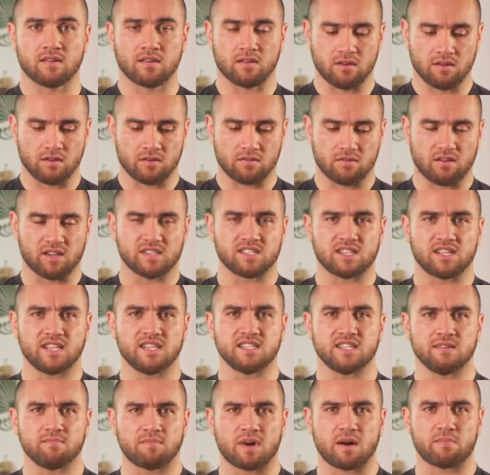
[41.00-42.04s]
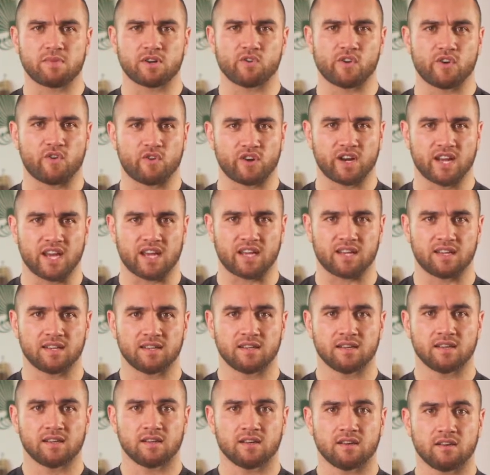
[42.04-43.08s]
Good, nice and easy. Mamanui hone.
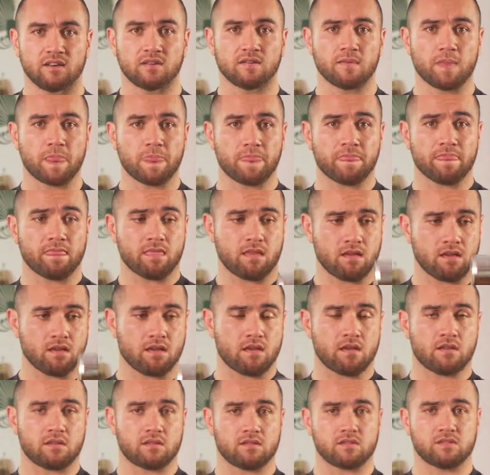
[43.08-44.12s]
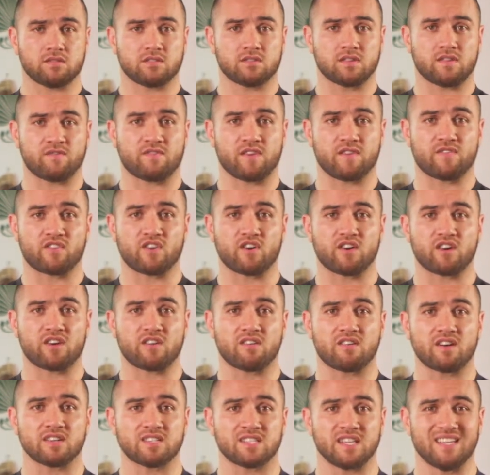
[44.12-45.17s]
Good. So if you've got a
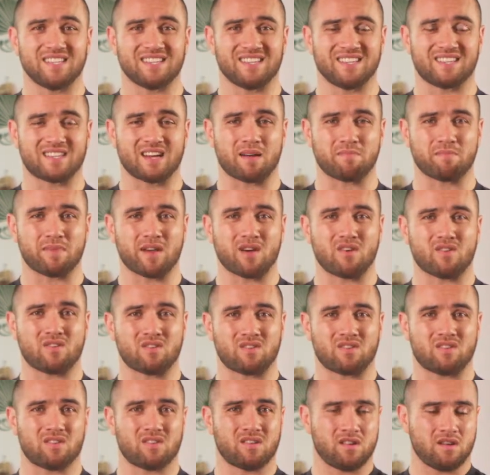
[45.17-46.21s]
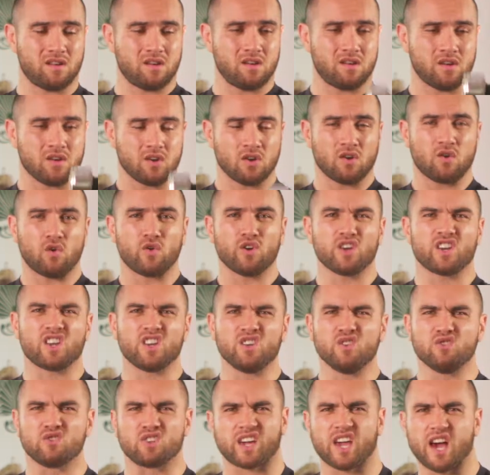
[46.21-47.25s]
nice easy dumbbell, or you can
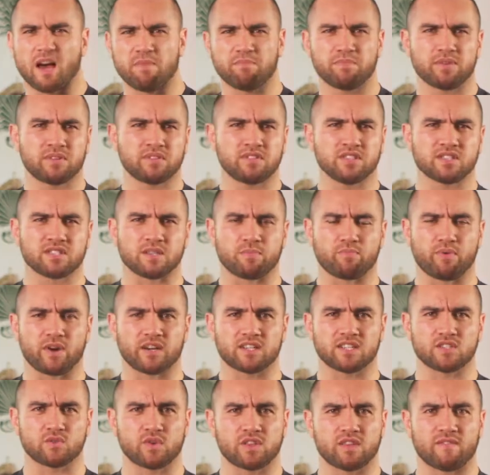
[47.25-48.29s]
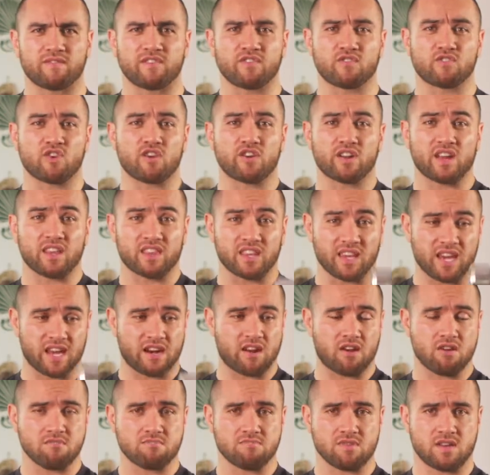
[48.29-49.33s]
use a cup just to practice with if you've got nothing at
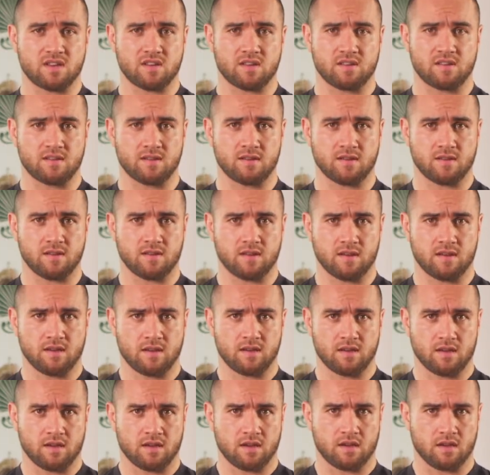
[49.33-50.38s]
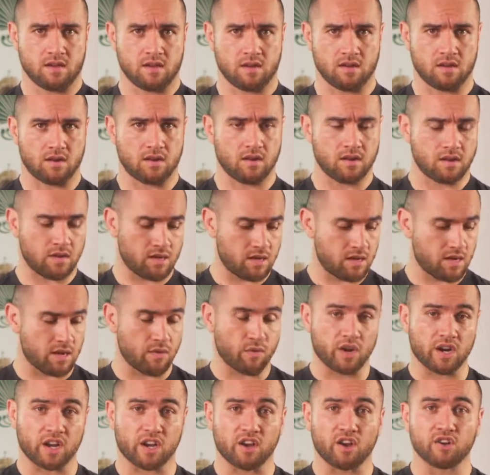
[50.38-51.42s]
home. Good. Then
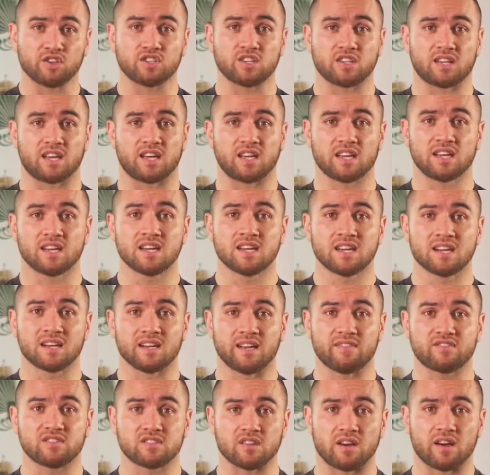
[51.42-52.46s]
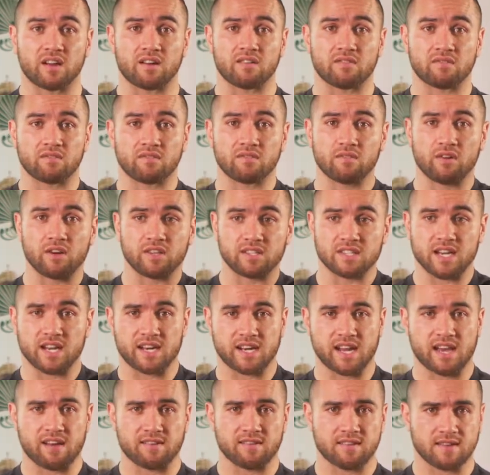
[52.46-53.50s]
we're going to go to the left side, rotate
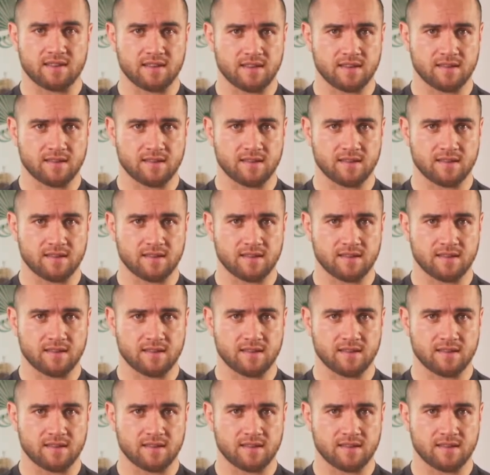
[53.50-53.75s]
it out.